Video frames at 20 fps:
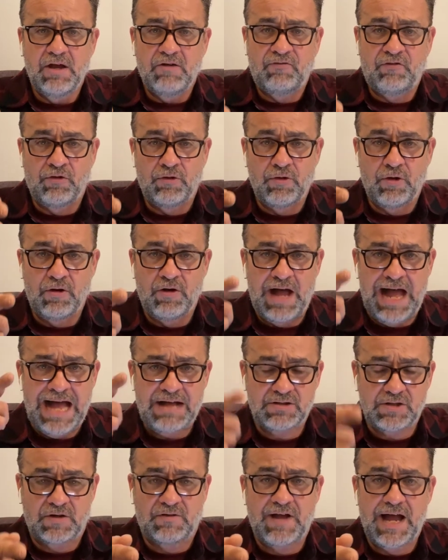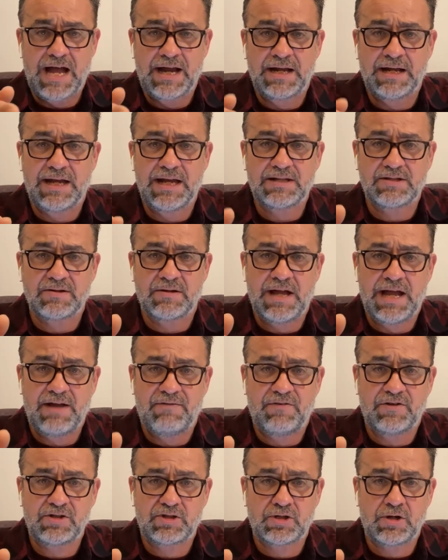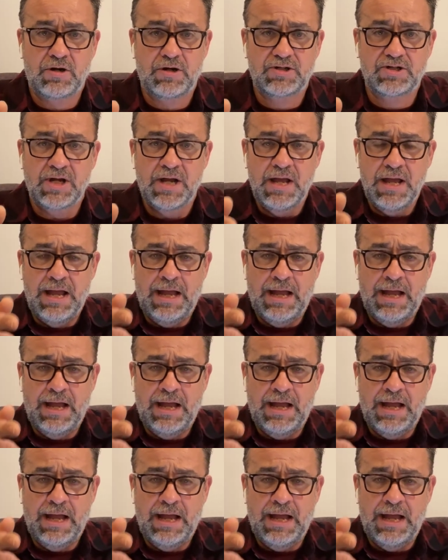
for the House of God and Gate to Heaven Church.